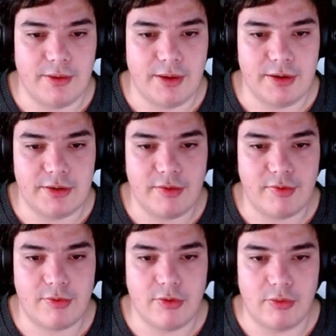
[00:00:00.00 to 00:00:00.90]
And this
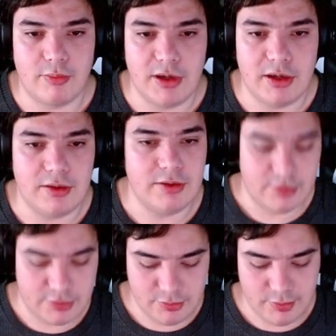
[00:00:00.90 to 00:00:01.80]
took me
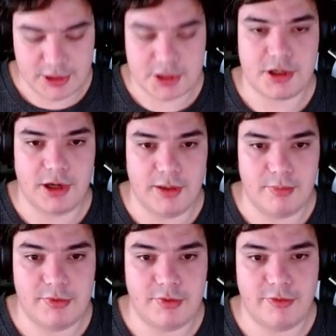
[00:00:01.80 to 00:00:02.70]
too much time
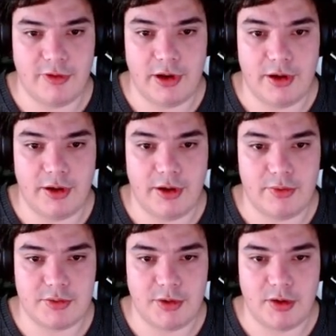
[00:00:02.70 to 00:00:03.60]
to find out,
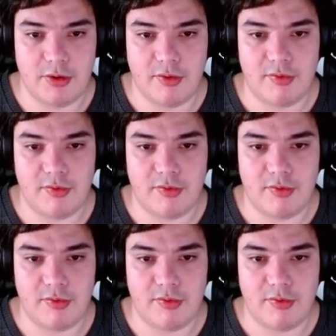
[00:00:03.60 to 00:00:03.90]
to be honest.